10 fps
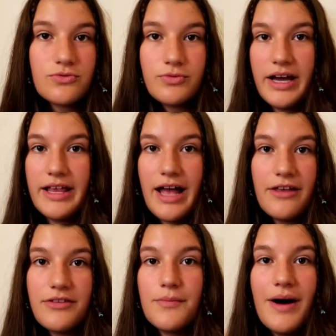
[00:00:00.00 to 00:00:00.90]
right
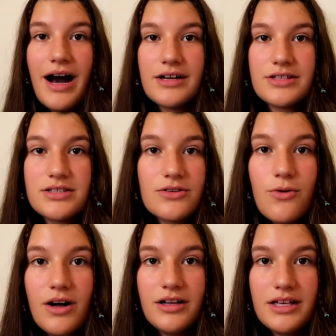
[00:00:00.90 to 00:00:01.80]
out of the box
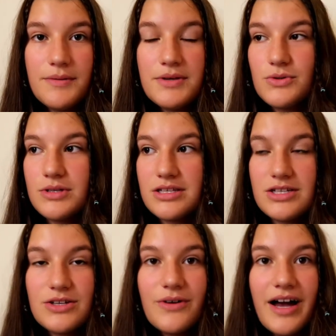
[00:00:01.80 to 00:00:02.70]
quality between the
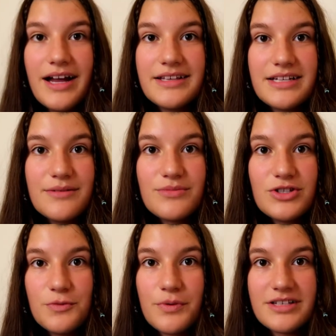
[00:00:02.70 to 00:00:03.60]
two, and I'm
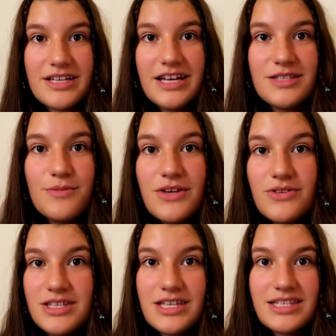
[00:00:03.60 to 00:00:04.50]
super excited to be
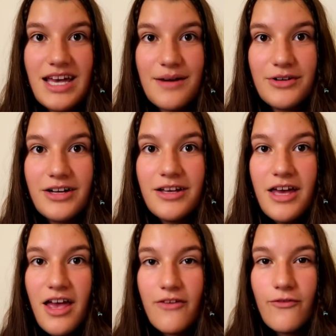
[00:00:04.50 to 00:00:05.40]
using this camera
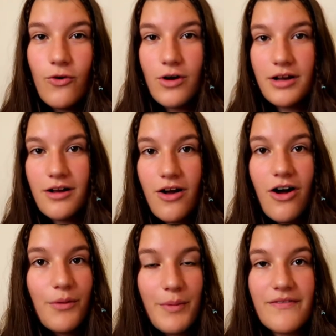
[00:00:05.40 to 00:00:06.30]
for
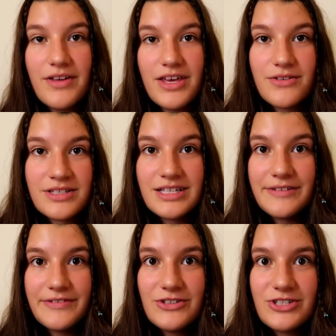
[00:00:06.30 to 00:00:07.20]
all my videos
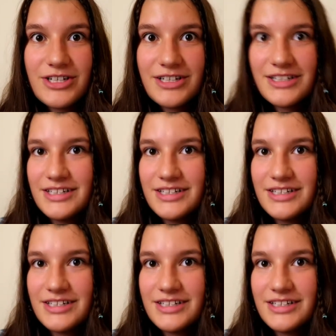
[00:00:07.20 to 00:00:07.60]
in the future.